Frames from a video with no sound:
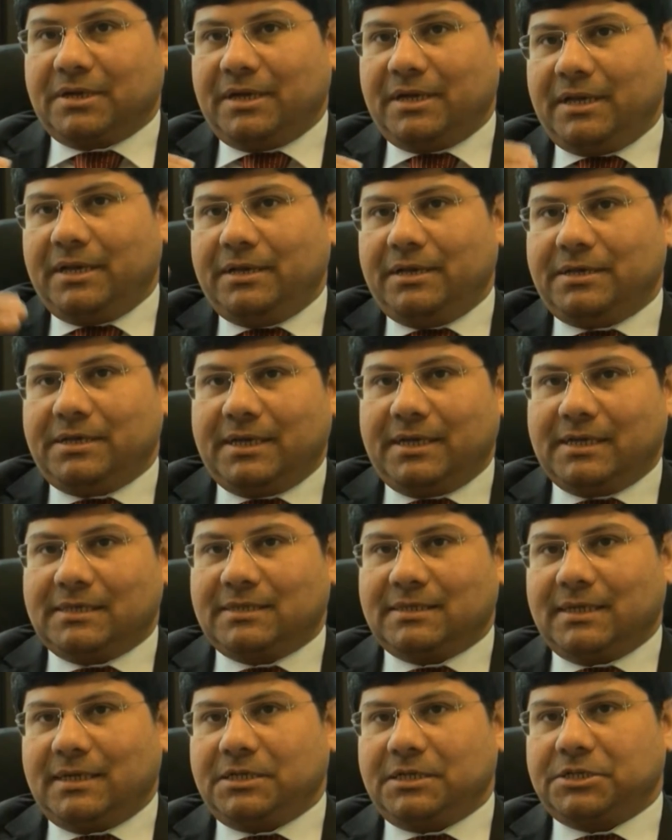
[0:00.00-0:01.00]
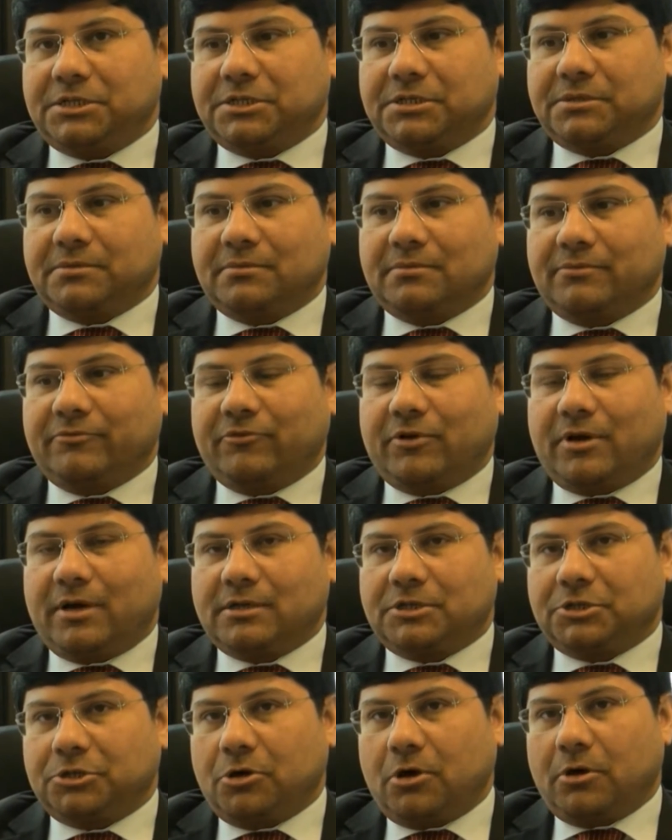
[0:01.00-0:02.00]
in TSH for
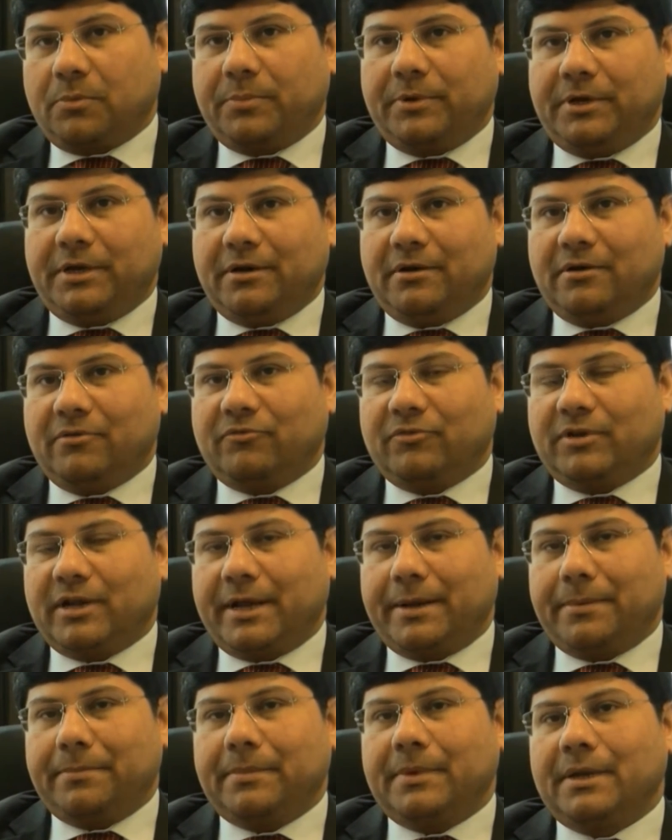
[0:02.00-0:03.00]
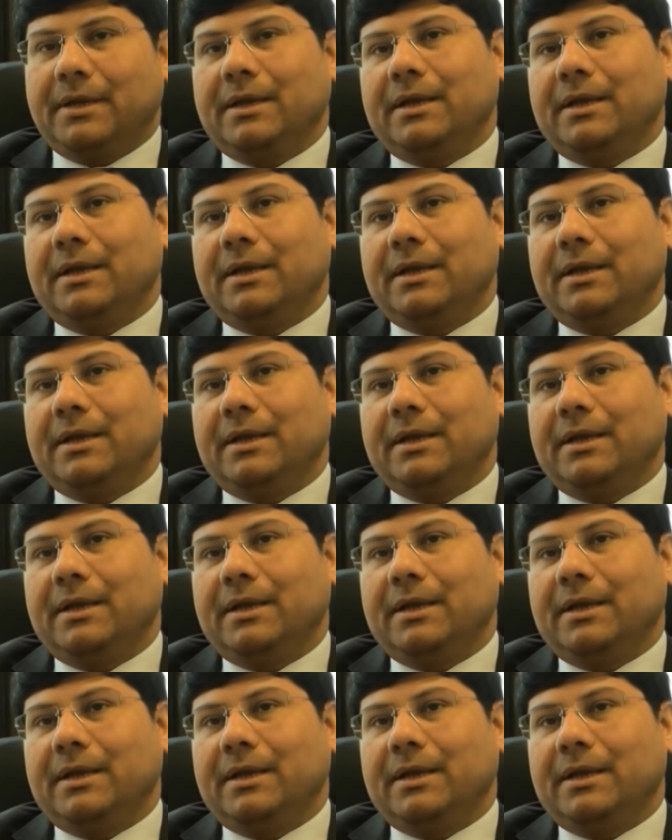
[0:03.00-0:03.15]
a short period of time,